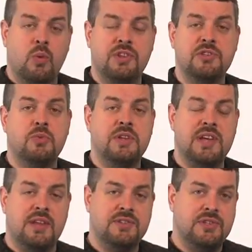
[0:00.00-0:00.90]
What this would
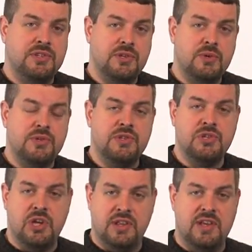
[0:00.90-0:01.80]
tell us to do is to
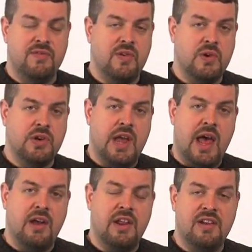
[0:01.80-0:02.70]
shut the inverter
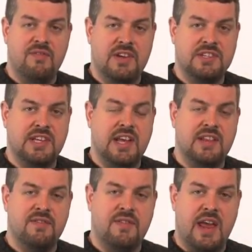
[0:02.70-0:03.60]
down and
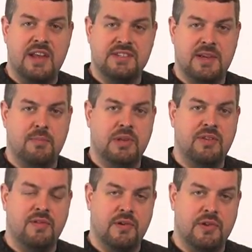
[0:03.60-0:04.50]
investigate the fan assembly
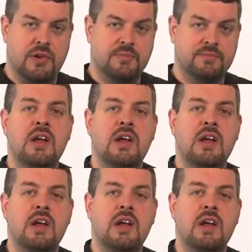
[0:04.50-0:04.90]
further.